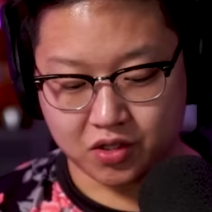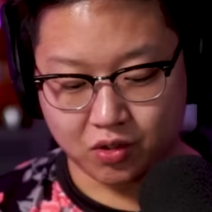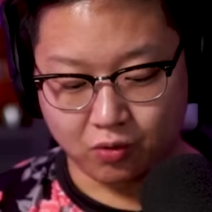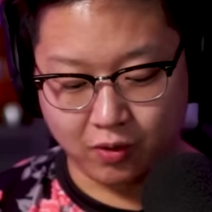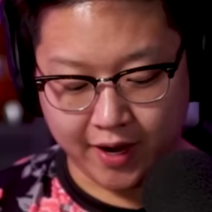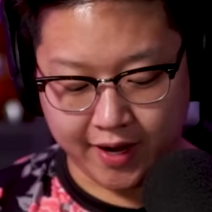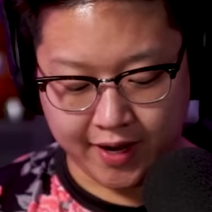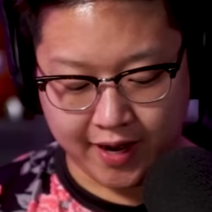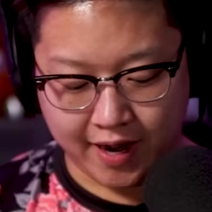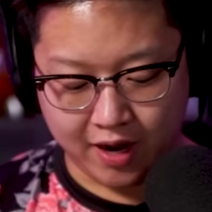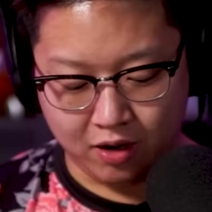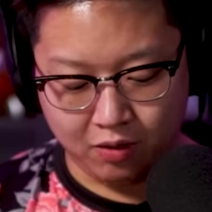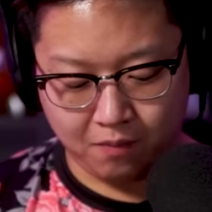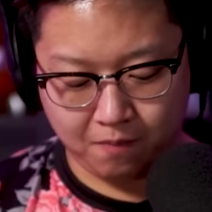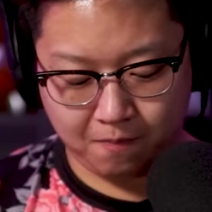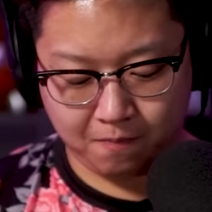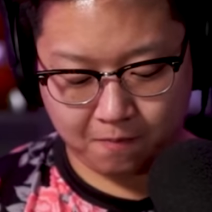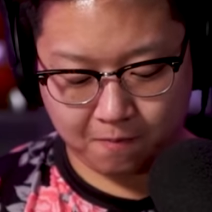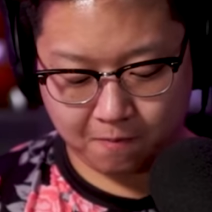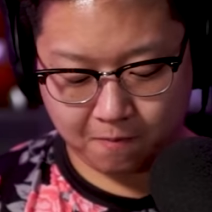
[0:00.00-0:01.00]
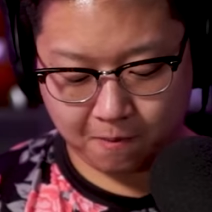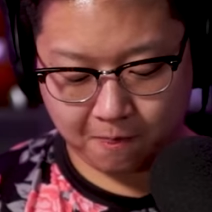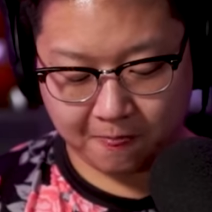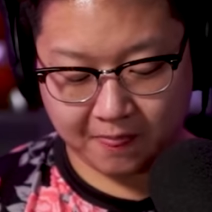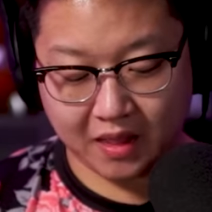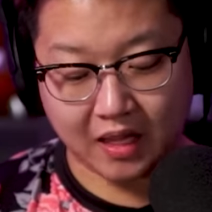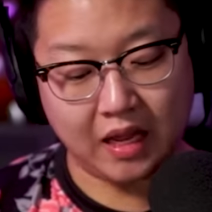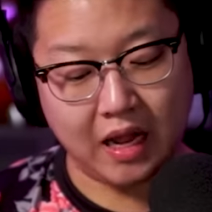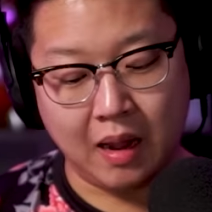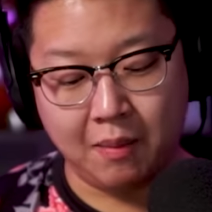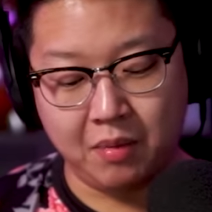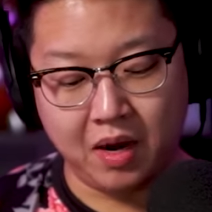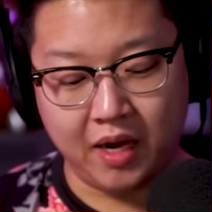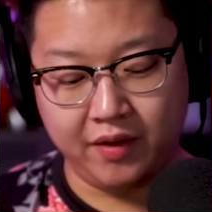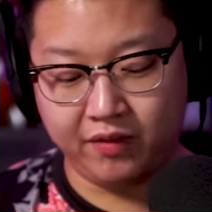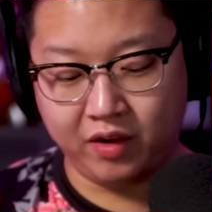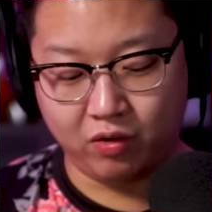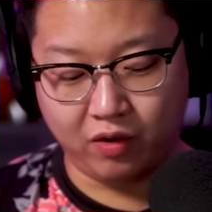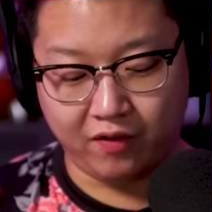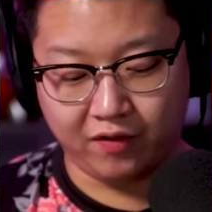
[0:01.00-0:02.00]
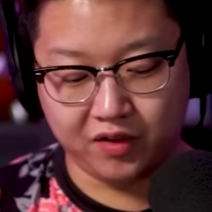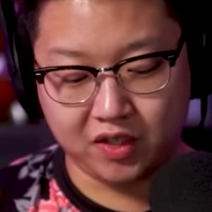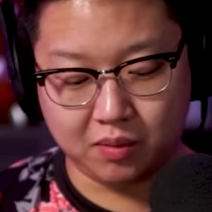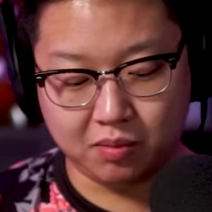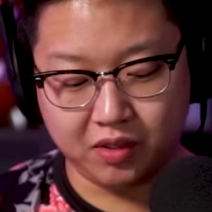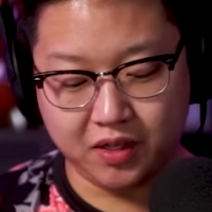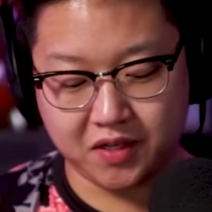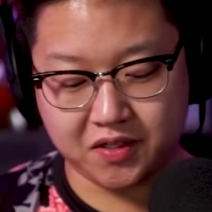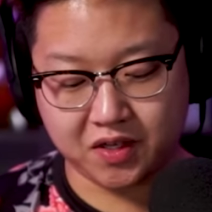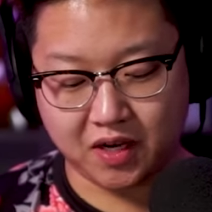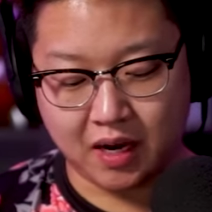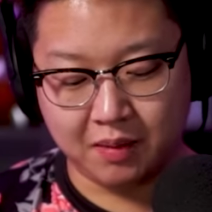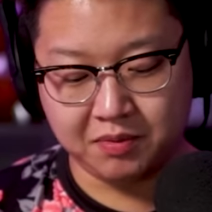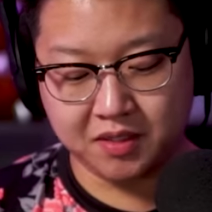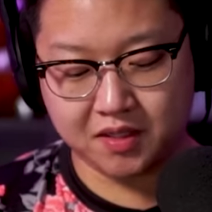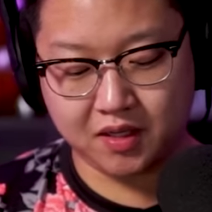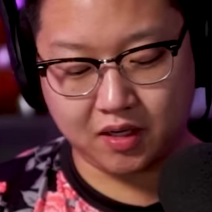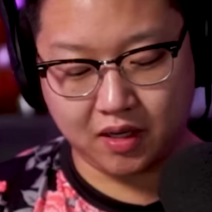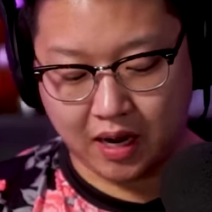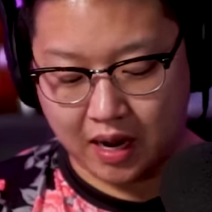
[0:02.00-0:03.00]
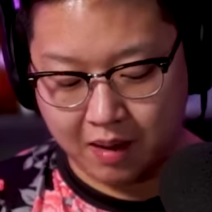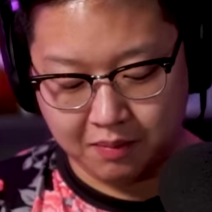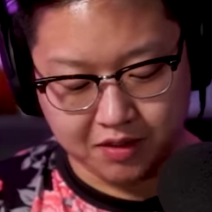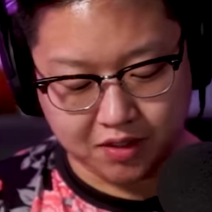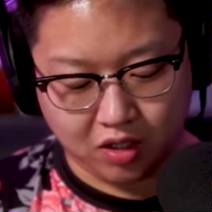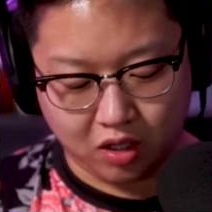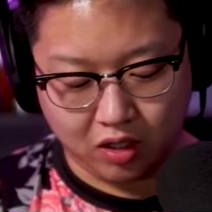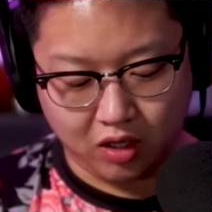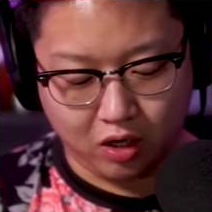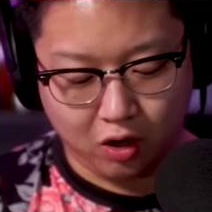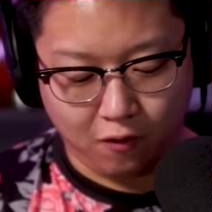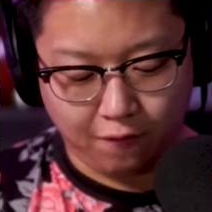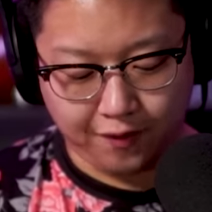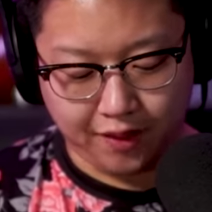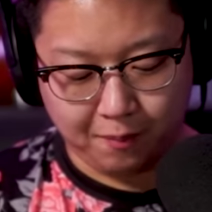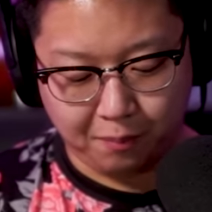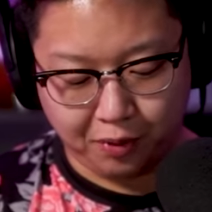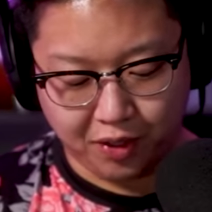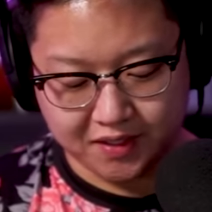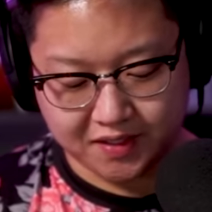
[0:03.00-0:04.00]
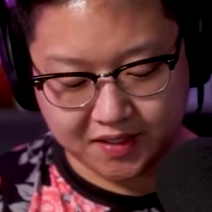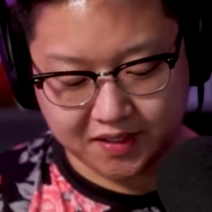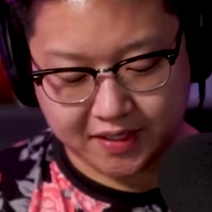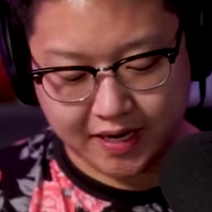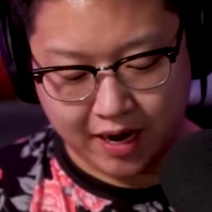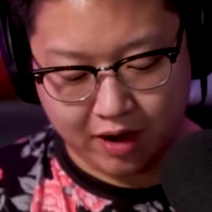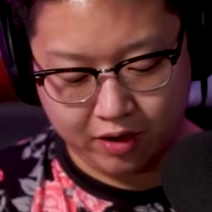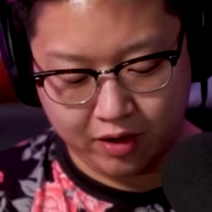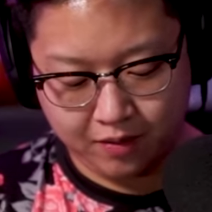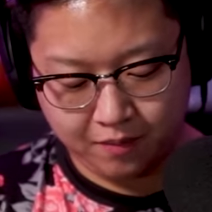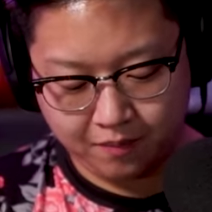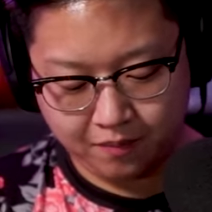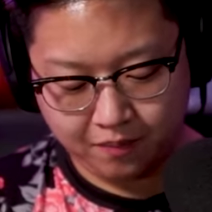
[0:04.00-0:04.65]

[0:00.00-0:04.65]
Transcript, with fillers: So right now, I'm not even gonna wait for double elixir. I'm just gonna go for the princess tower.